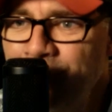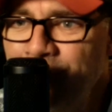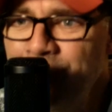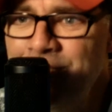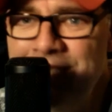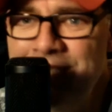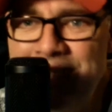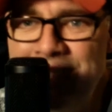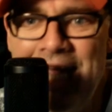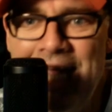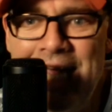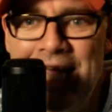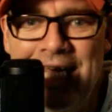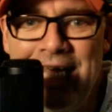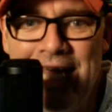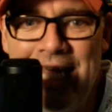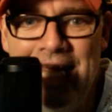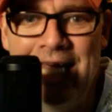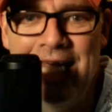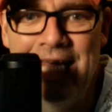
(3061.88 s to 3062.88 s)
see
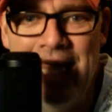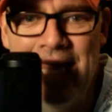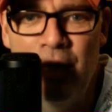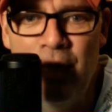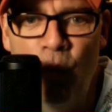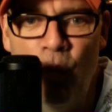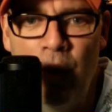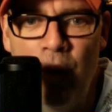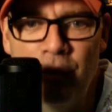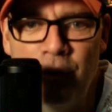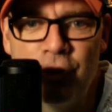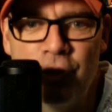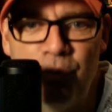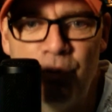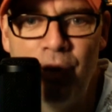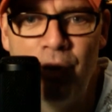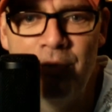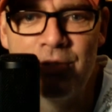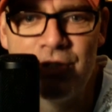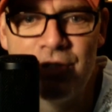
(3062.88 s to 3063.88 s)
KKK and white
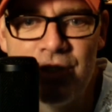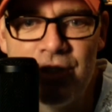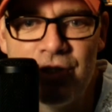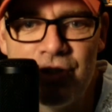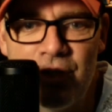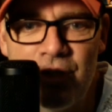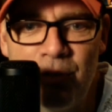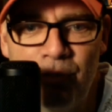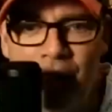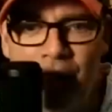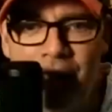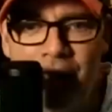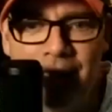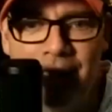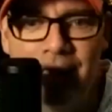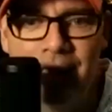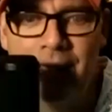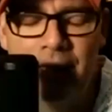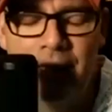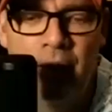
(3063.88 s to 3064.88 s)
supremacists
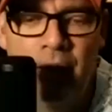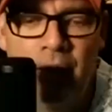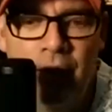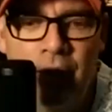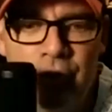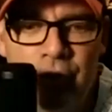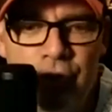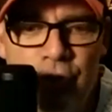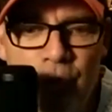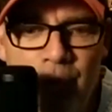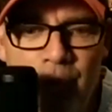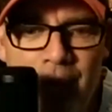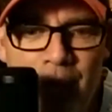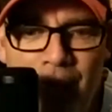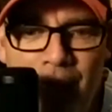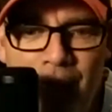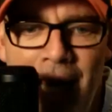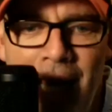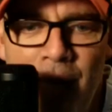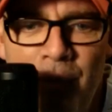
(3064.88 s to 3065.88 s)
complaining that there's too many
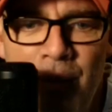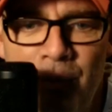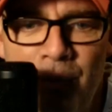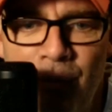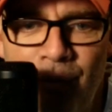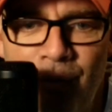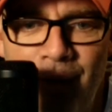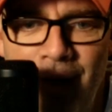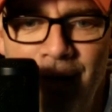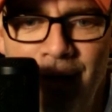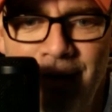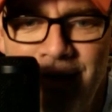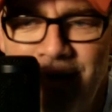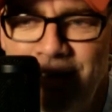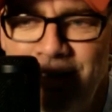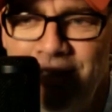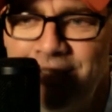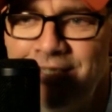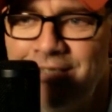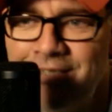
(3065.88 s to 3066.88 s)
black people around. Like
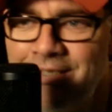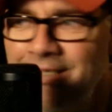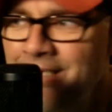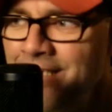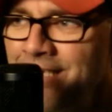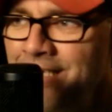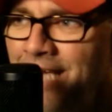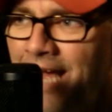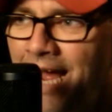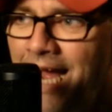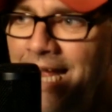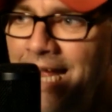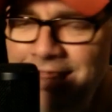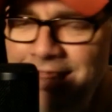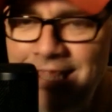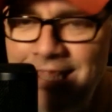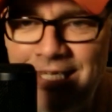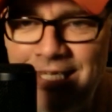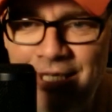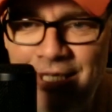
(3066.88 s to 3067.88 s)
I
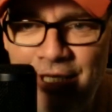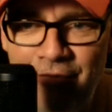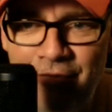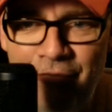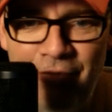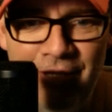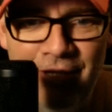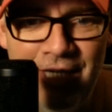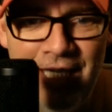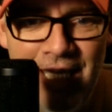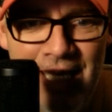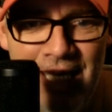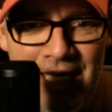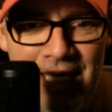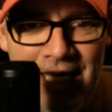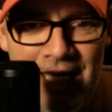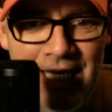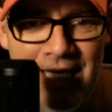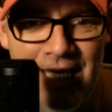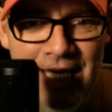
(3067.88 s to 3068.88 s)
think you could fit the
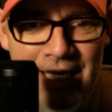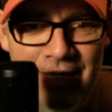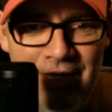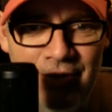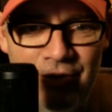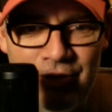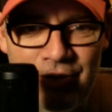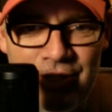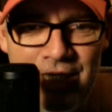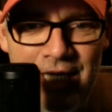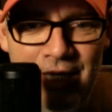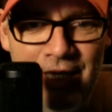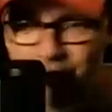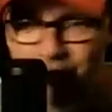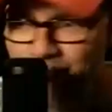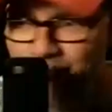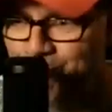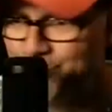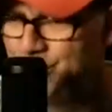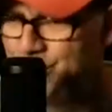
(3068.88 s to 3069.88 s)
KKK in your
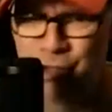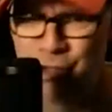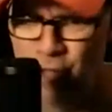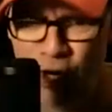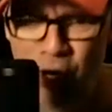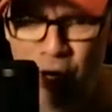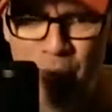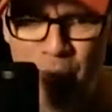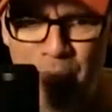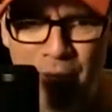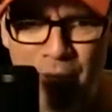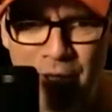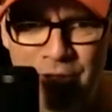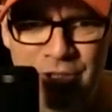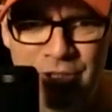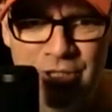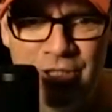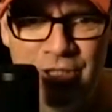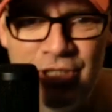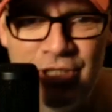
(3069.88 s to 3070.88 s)
standard Starbucks,
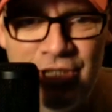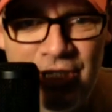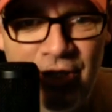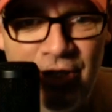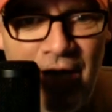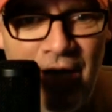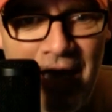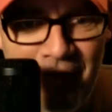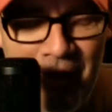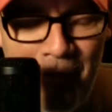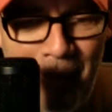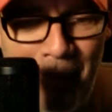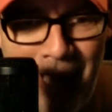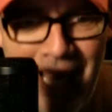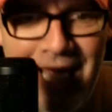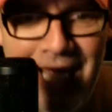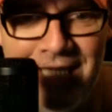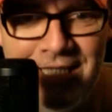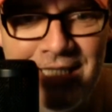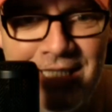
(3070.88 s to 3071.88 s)
and you'd still have
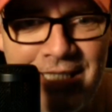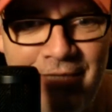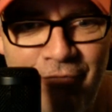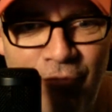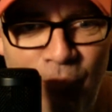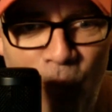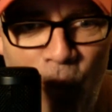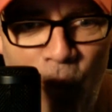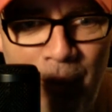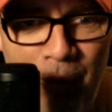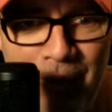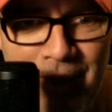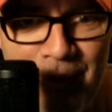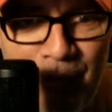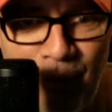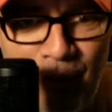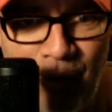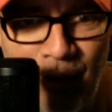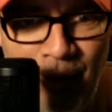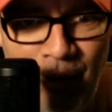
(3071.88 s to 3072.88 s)
capacity for more
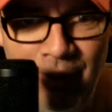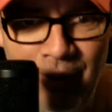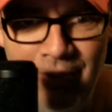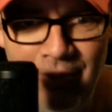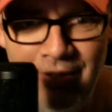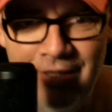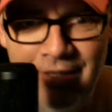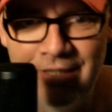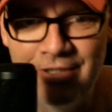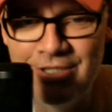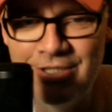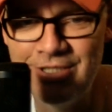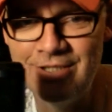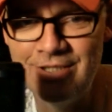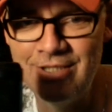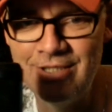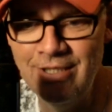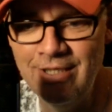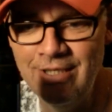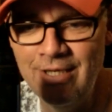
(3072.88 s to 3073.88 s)
people. Mm. Like just does.
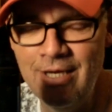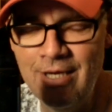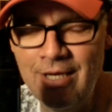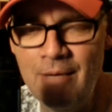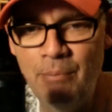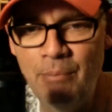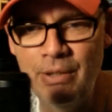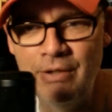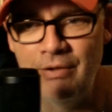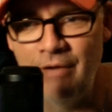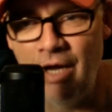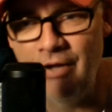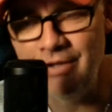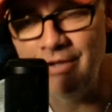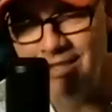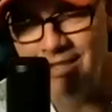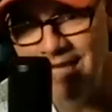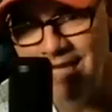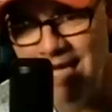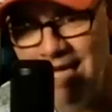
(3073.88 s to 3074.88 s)
But on the
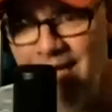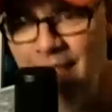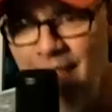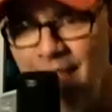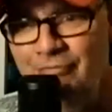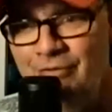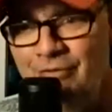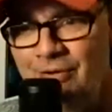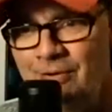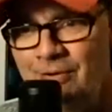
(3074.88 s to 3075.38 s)
left,